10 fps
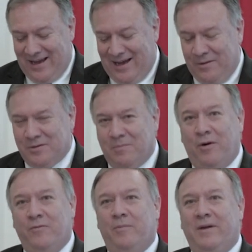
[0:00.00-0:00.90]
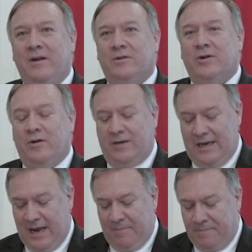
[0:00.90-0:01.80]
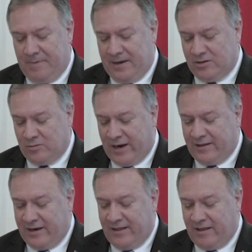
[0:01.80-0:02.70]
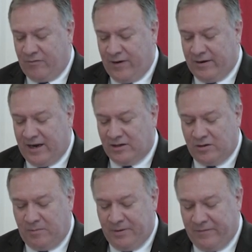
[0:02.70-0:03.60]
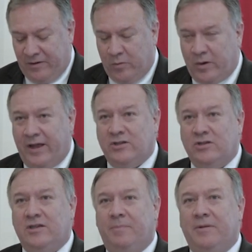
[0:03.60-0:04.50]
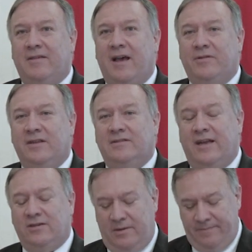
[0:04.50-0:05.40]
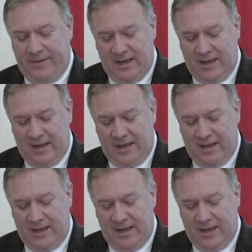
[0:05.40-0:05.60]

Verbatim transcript: Uh, it was important for me to return to keep uh, strengthening this foundational, pivotal relationship in Southeast Asia.